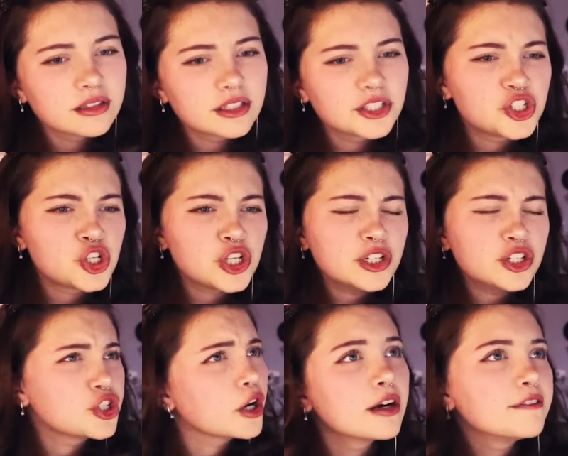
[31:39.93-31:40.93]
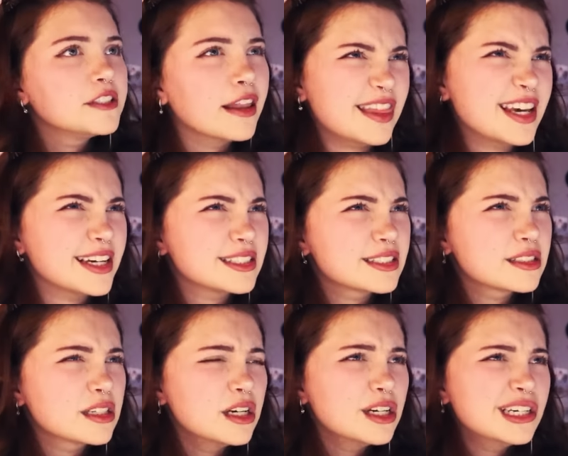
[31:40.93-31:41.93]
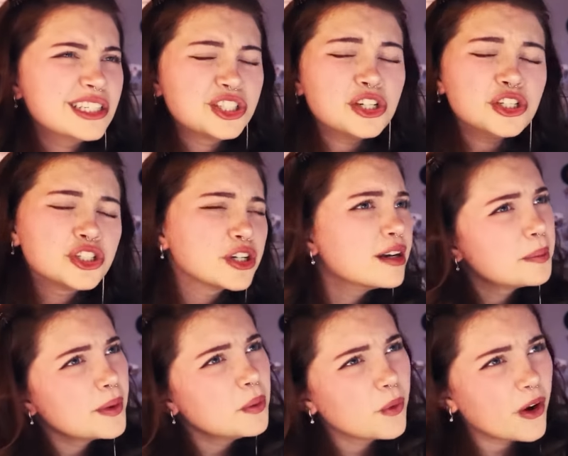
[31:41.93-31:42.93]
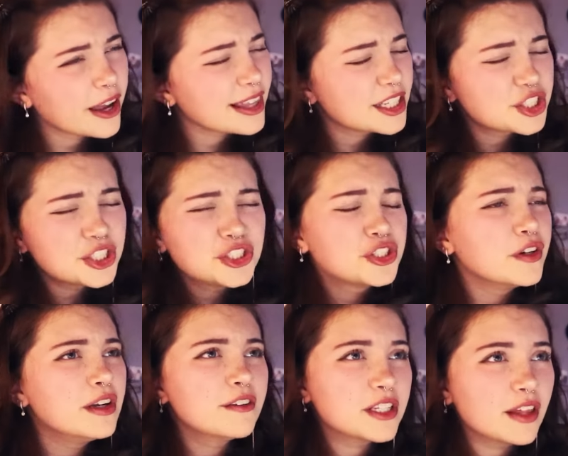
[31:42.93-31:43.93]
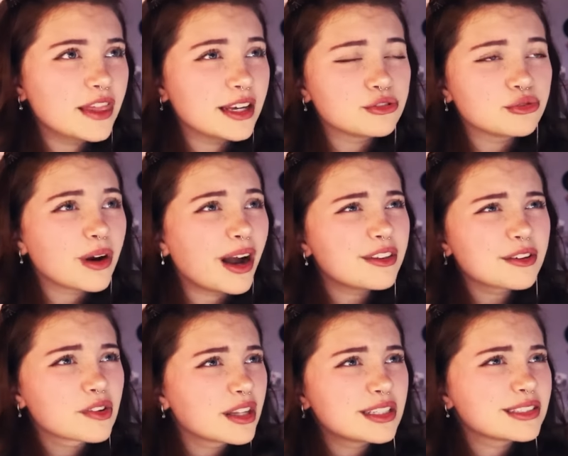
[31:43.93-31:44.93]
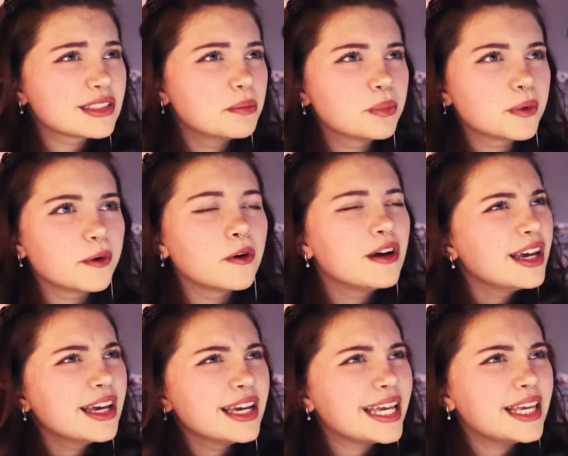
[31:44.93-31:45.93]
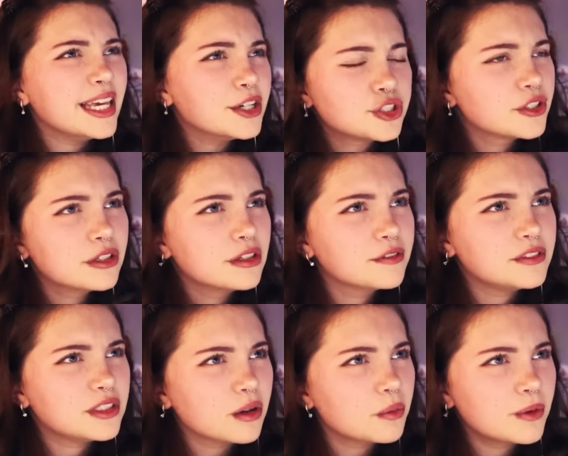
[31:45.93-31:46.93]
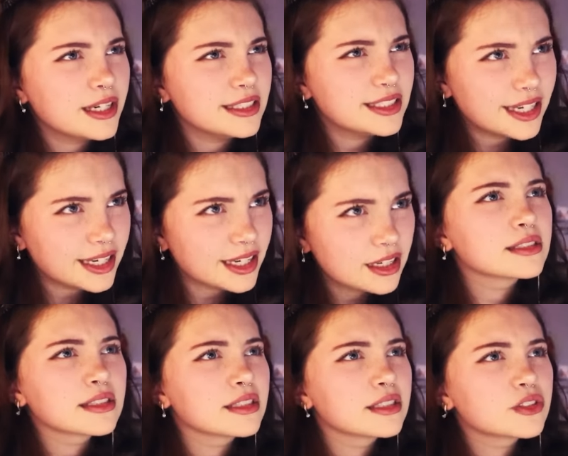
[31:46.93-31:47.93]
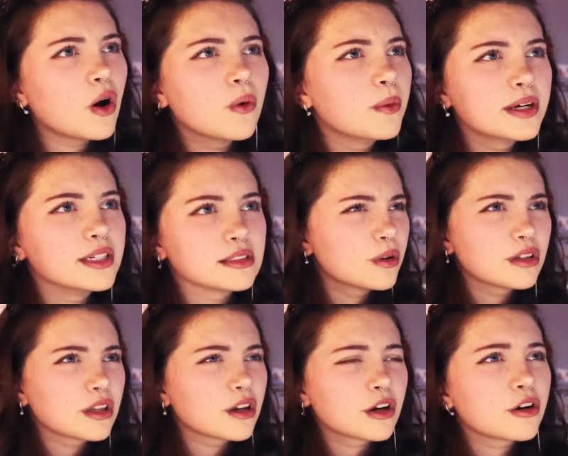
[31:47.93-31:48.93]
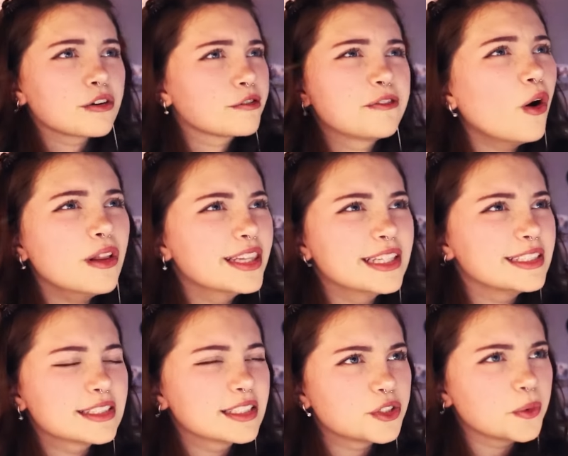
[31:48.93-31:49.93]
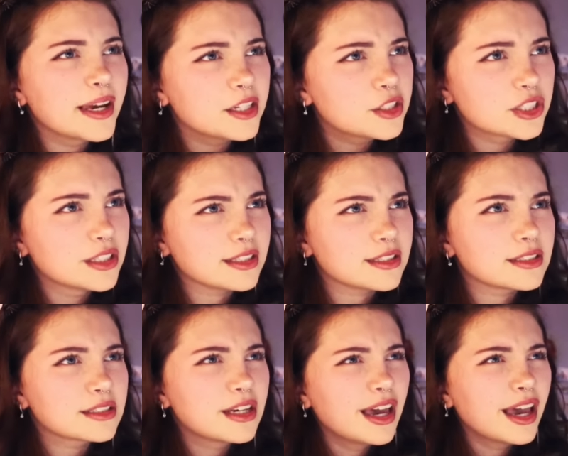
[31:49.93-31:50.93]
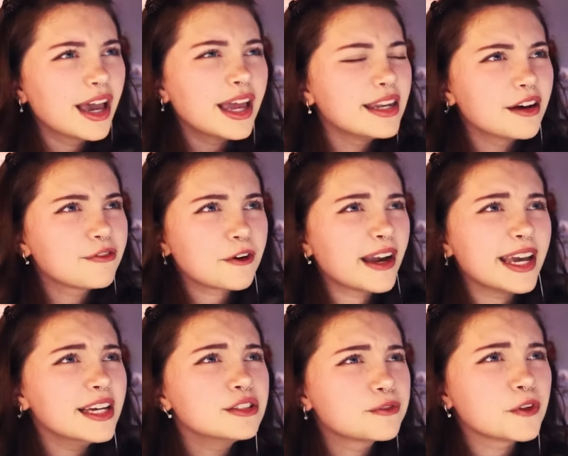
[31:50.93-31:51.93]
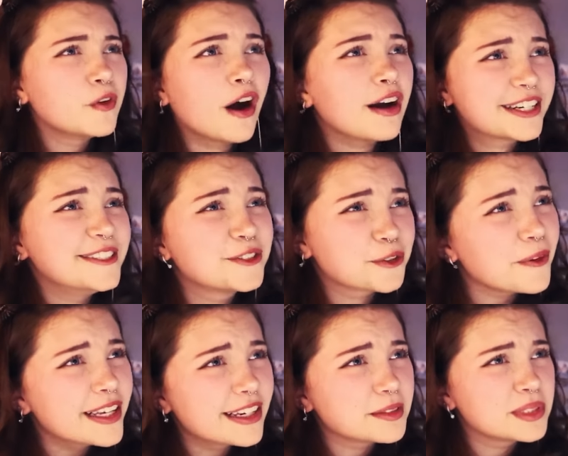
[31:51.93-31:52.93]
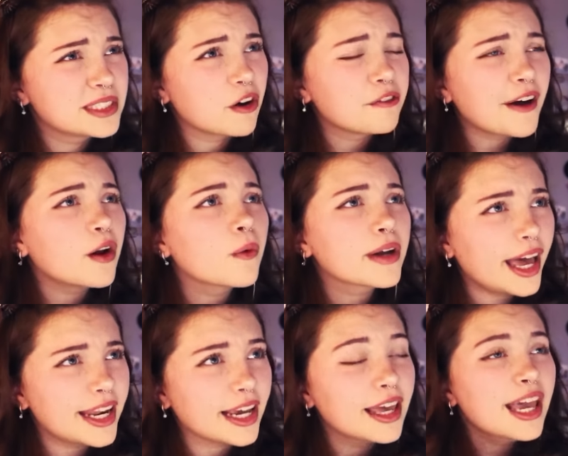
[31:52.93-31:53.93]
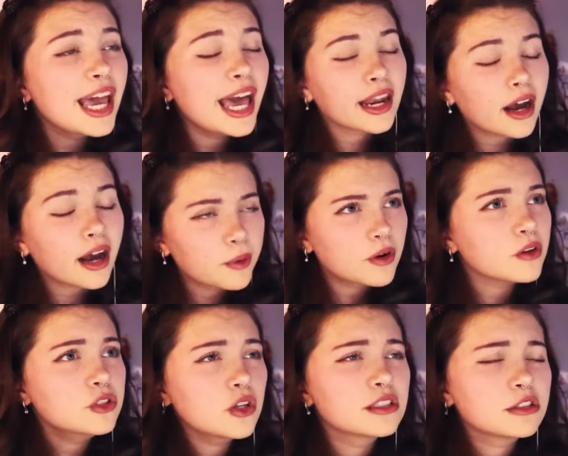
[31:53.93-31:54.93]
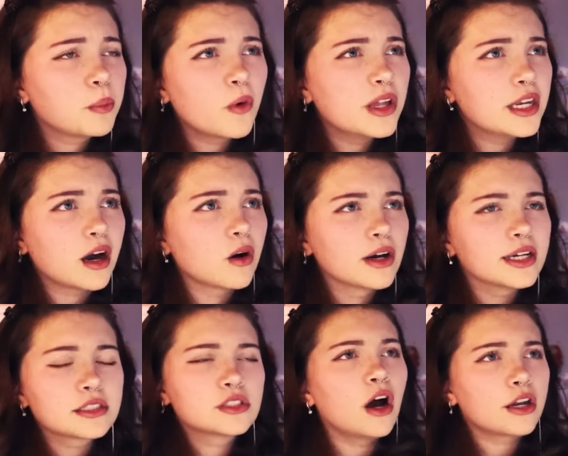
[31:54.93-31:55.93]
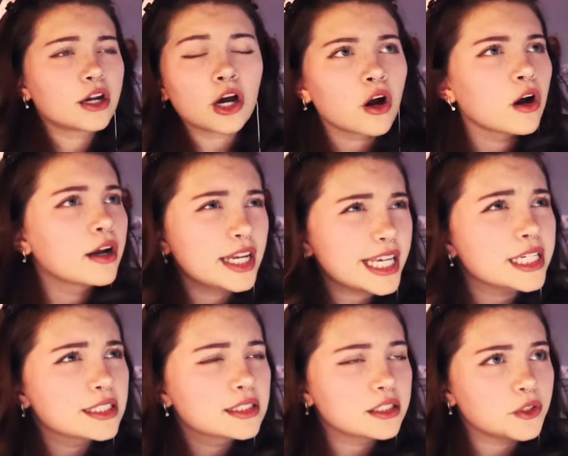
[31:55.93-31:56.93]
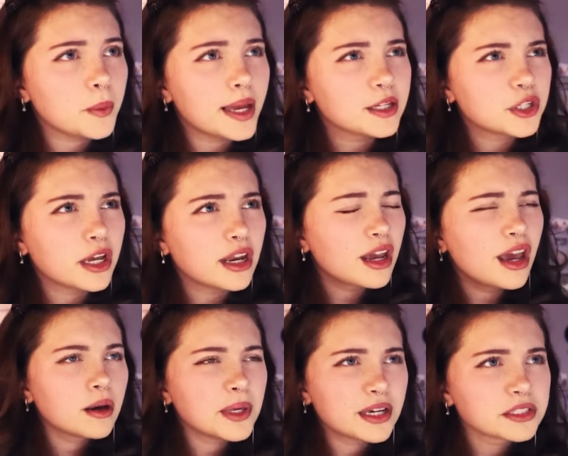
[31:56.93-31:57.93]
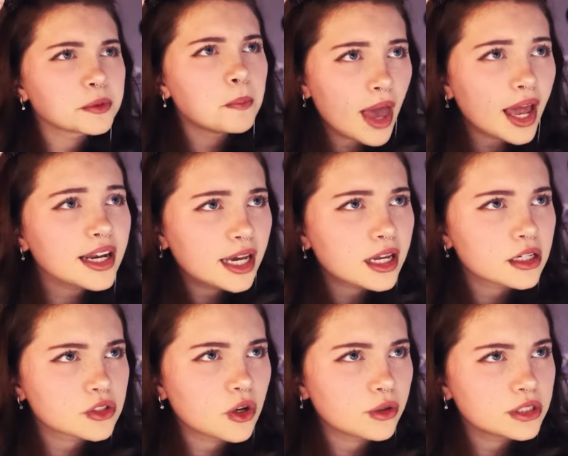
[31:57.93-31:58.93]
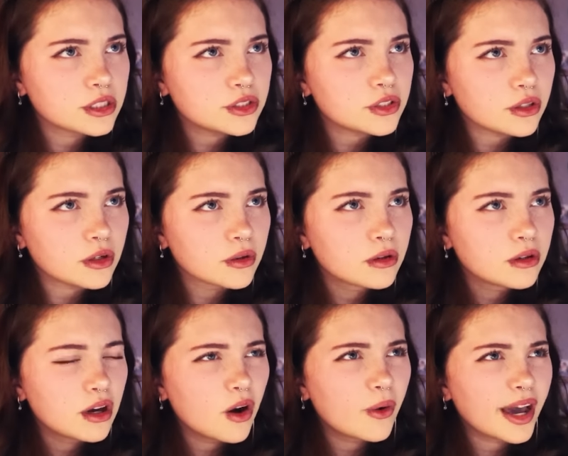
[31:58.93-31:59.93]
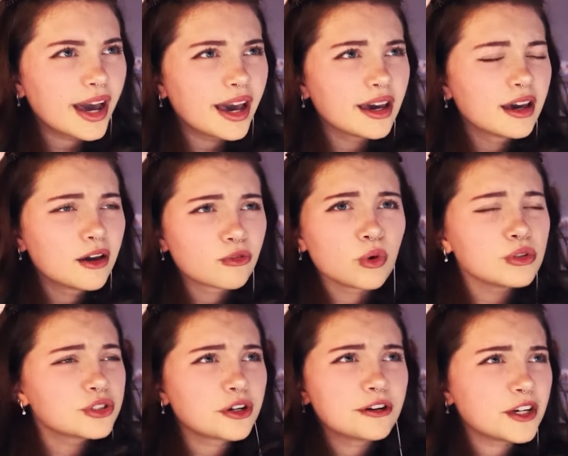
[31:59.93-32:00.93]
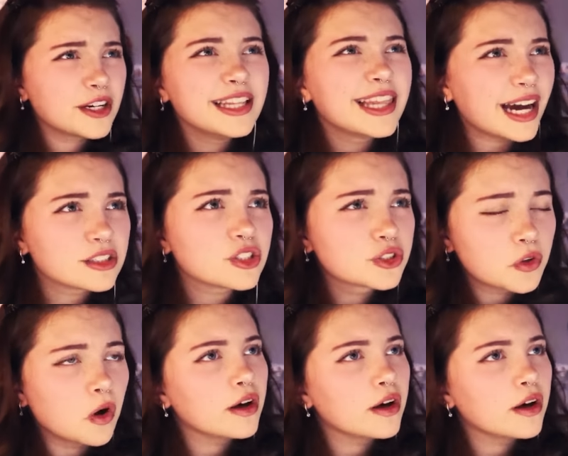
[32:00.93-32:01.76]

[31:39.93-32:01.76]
She should have done this. She shouldn't have been wearing that. She shouldn't have done this, rather than a simple, he shouldn't have done what he did. It's always her fault in these situations and never his for not controlling himself. I don't get it. And I would also like to point out, it's not a her and he situation, because men get assaulted too, okay? Roles are that's assault.